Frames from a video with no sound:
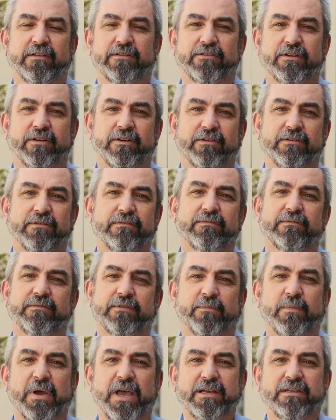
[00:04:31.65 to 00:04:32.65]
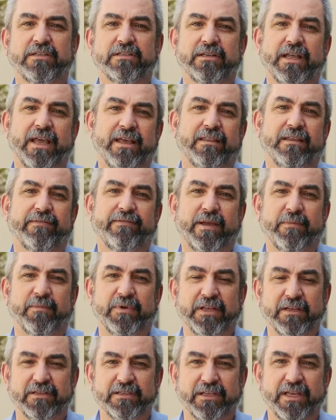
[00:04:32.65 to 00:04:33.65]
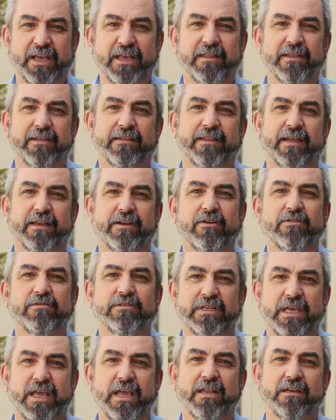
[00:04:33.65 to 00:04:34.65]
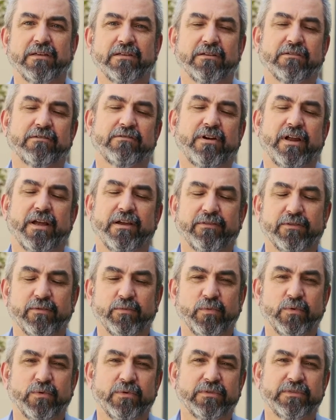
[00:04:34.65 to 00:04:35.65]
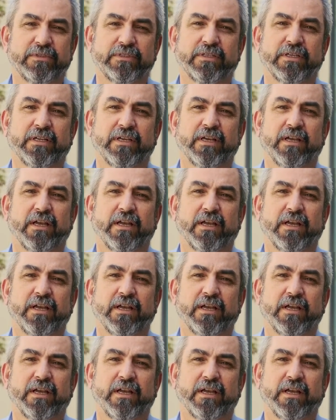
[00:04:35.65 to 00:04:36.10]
So the patient and their family are together, they don't tend to crowd the wards.